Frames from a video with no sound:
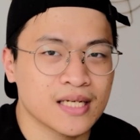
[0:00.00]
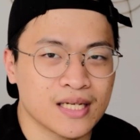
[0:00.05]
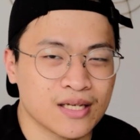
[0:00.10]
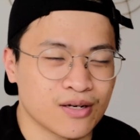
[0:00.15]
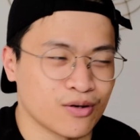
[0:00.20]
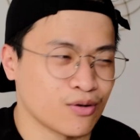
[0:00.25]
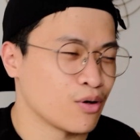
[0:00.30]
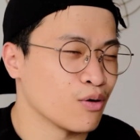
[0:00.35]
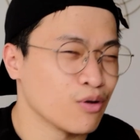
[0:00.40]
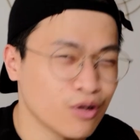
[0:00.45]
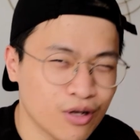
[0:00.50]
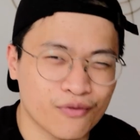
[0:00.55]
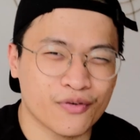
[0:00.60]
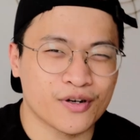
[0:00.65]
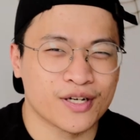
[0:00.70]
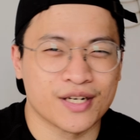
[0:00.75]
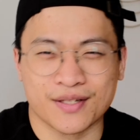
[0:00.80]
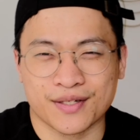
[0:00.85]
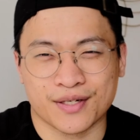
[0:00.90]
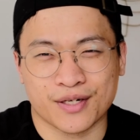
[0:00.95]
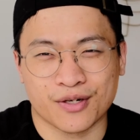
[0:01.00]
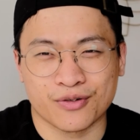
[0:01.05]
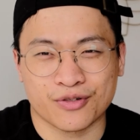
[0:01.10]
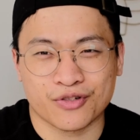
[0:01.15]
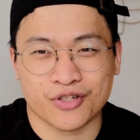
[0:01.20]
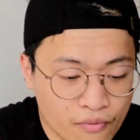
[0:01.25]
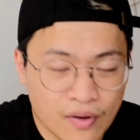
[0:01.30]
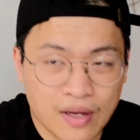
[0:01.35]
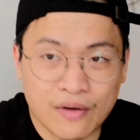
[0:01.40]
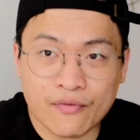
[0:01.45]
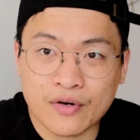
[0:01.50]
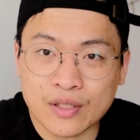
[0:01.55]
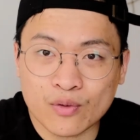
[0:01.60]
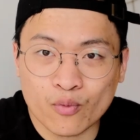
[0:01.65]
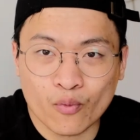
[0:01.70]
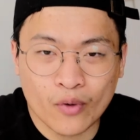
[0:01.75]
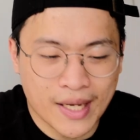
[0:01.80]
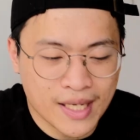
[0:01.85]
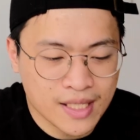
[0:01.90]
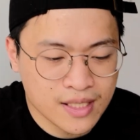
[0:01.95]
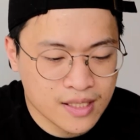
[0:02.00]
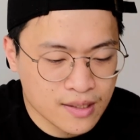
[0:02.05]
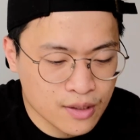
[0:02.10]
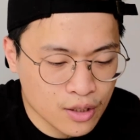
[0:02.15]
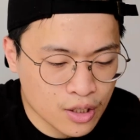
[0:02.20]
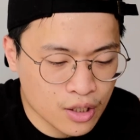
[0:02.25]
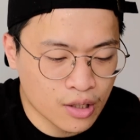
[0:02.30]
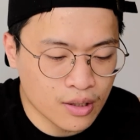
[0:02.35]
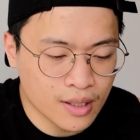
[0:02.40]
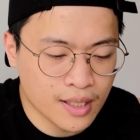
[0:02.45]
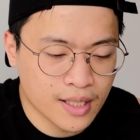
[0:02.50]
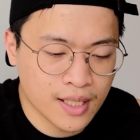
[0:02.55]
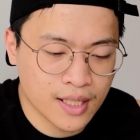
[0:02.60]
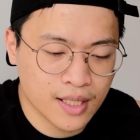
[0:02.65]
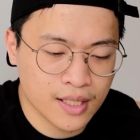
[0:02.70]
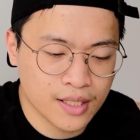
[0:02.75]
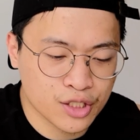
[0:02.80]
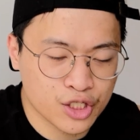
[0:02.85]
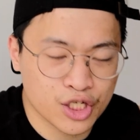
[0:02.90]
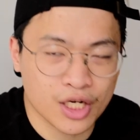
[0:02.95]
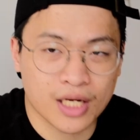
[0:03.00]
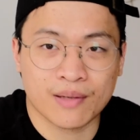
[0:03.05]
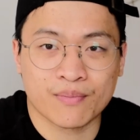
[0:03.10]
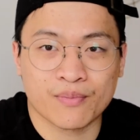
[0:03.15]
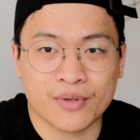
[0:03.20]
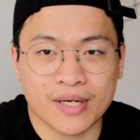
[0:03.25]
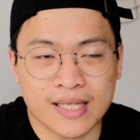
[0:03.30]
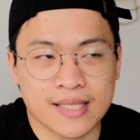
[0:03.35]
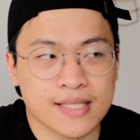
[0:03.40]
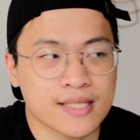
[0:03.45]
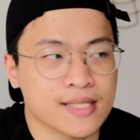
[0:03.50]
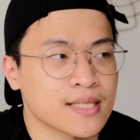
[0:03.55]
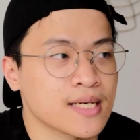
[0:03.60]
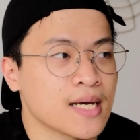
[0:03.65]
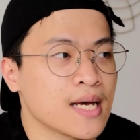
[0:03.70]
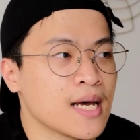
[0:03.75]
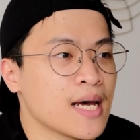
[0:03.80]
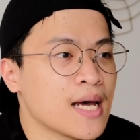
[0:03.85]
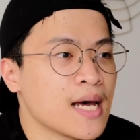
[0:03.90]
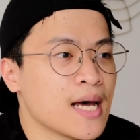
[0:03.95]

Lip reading: you know, go look for another coach. Favorite ways to cook chicken breast?